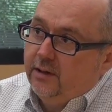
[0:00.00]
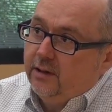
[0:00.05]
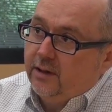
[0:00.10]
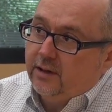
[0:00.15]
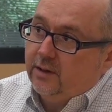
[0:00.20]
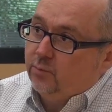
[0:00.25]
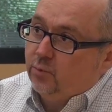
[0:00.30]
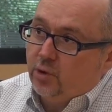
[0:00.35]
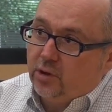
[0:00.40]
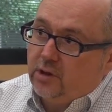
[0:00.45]
and
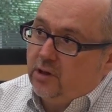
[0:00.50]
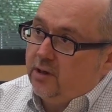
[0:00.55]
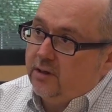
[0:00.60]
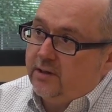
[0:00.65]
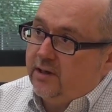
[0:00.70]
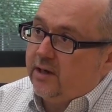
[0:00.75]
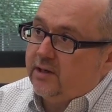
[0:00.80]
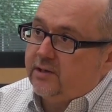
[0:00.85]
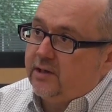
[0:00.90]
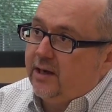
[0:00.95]
the more
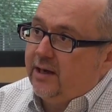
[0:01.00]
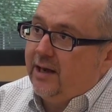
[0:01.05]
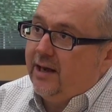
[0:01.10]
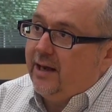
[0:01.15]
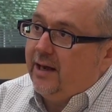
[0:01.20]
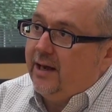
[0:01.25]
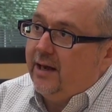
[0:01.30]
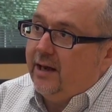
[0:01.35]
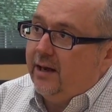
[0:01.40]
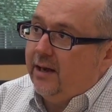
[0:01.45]
contacts I
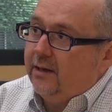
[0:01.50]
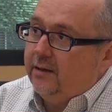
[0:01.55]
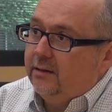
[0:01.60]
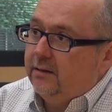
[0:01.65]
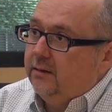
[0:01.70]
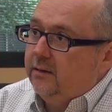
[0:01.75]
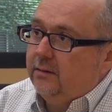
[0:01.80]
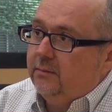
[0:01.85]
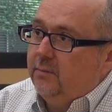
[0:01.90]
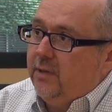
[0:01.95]
had,
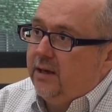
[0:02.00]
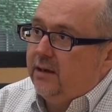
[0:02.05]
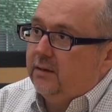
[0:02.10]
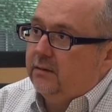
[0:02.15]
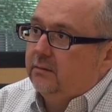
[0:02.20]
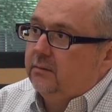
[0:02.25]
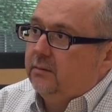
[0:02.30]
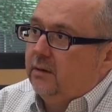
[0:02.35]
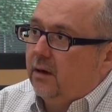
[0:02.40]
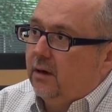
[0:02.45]
it made it
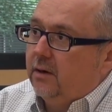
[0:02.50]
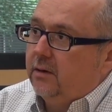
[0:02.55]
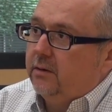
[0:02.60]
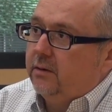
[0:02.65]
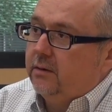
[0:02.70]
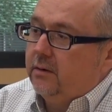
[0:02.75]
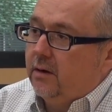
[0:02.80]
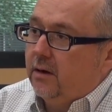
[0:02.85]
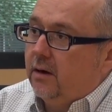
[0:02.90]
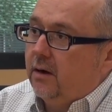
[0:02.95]
harder
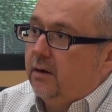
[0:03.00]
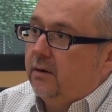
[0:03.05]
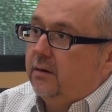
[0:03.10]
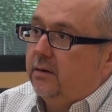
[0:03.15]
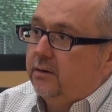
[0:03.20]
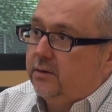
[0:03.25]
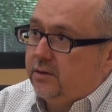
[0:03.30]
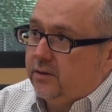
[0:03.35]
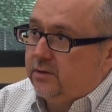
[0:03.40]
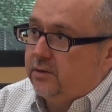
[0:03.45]
and harder
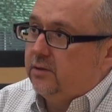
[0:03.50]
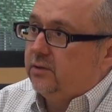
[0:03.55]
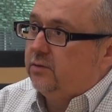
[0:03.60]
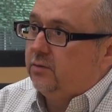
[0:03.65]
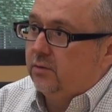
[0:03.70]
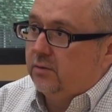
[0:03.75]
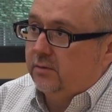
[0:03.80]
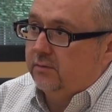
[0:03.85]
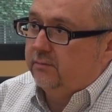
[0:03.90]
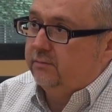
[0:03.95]
just to
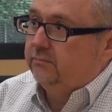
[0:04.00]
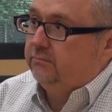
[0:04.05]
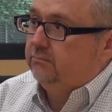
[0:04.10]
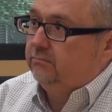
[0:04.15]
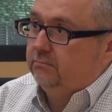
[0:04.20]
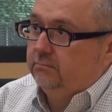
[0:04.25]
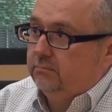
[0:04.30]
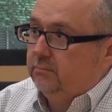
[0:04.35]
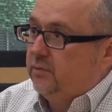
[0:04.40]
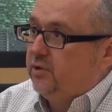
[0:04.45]
sort of
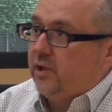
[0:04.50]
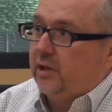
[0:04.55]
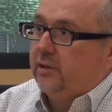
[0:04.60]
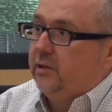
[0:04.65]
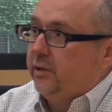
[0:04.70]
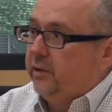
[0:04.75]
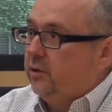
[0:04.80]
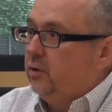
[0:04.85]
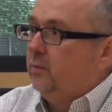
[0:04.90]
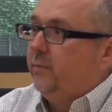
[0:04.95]

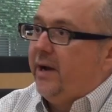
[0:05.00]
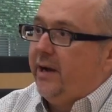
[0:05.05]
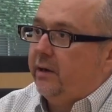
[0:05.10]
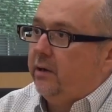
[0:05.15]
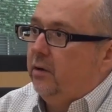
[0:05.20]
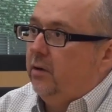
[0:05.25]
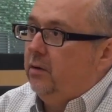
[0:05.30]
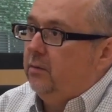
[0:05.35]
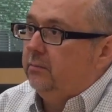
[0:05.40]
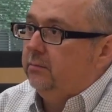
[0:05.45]
suddenly go back
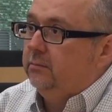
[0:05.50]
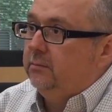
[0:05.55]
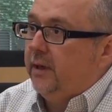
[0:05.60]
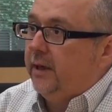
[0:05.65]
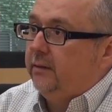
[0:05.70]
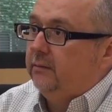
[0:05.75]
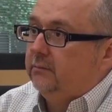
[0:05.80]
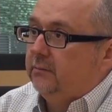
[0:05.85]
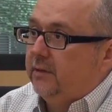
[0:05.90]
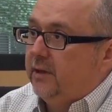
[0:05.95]
home
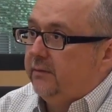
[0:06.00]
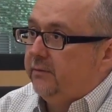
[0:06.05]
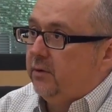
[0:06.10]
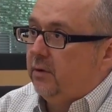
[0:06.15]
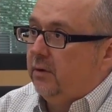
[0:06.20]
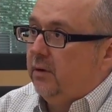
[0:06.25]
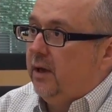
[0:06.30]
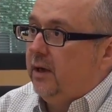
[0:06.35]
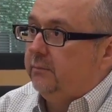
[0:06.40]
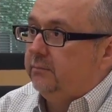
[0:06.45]
and give it
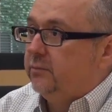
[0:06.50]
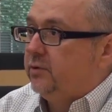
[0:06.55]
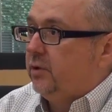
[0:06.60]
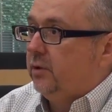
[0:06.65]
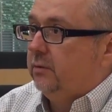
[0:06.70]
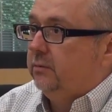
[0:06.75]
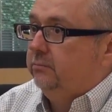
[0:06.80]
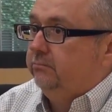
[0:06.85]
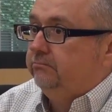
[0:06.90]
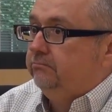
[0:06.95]
all up.
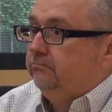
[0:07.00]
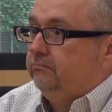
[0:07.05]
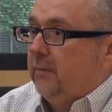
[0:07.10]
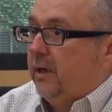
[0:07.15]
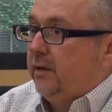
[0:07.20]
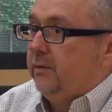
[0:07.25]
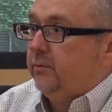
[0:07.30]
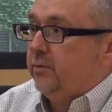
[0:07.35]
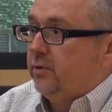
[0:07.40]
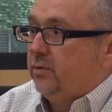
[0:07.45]
So
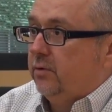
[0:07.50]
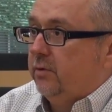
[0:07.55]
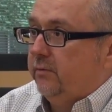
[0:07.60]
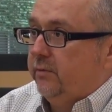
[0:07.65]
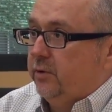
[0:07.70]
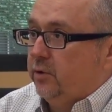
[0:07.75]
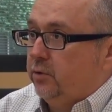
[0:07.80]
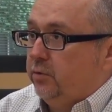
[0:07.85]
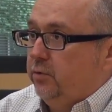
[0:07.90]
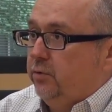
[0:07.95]
I was sort of
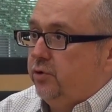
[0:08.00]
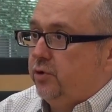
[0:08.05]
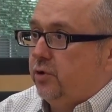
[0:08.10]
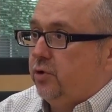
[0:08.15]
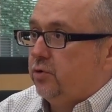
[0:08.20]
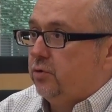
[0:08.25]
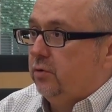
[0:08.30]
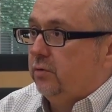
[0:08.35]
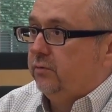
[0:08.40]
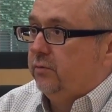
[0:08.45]
in cruise
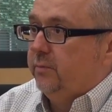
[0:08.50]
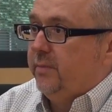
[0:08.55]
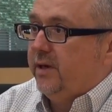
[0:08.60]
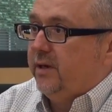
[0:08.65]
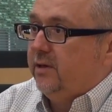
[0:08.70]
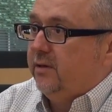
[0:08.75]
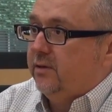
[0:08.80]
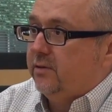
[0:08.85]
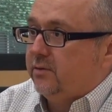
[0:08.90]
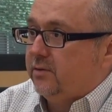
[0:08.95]
control for
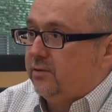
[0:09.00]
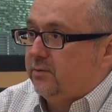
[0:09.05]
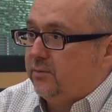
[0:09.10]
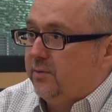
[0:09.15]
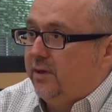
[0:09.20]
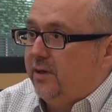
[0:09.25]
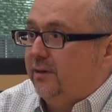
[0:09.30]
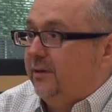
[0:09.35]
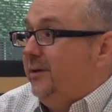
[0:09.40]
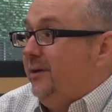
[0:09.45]
many years as
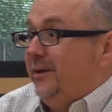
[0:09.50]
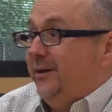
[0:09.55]
well.